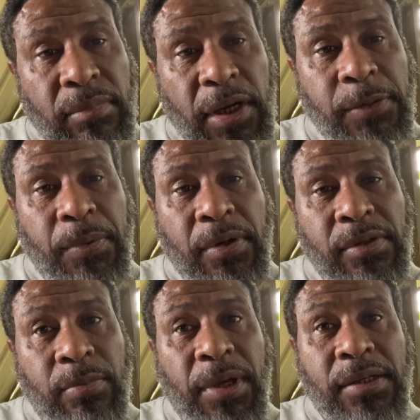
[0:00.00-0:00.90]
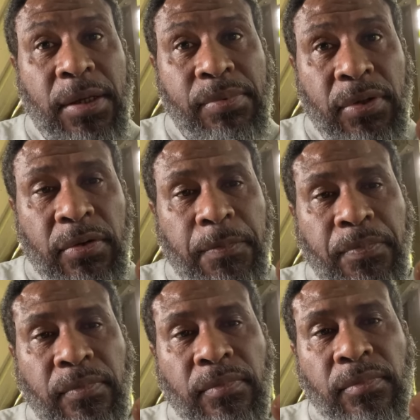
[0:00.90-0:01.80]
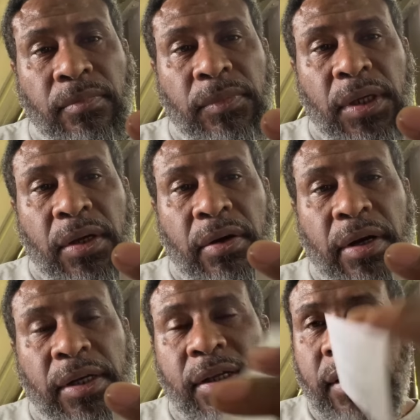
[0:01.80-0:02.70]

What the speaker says: experience to be exceptional. This